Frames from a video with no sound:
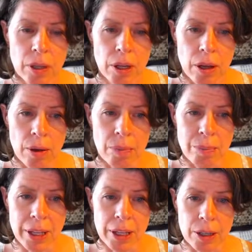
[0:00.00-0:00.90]
and
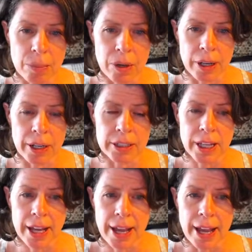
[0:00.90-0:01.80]
making a product.
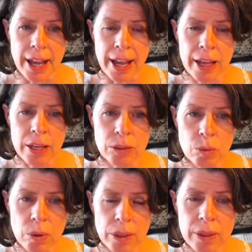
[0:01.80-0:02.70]
And
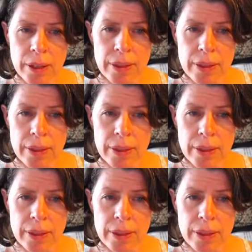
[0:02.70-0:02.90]
one of the